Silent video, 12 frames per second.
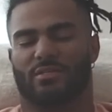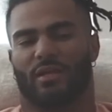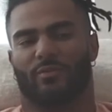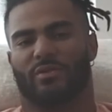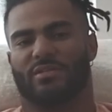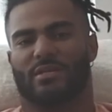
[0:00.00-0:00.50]

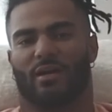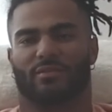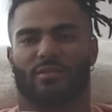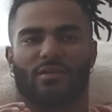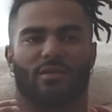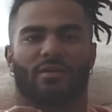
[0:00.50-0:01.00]
Like when he's out
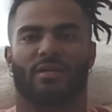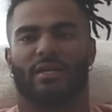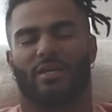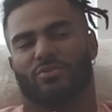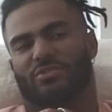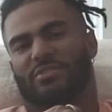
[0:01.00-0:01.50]
there,
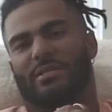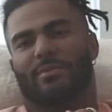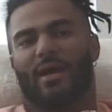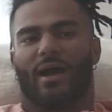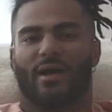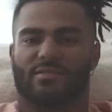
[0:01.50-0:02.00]
he'll slip
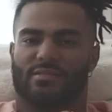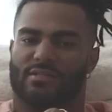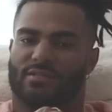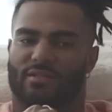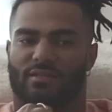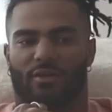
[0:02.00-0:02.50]
guys,
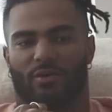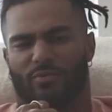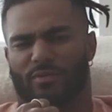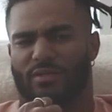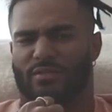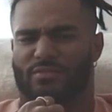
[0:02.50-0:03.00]
and you know,
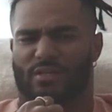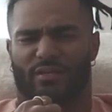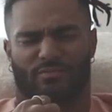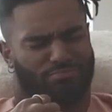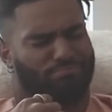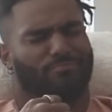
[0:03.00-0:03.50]
it's like,
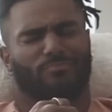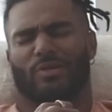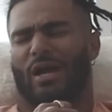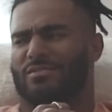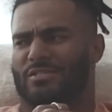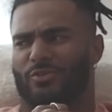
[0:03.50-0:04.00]

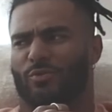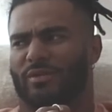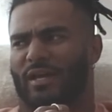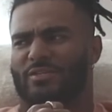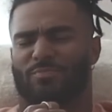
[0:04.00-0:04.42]
how's he doing that? He's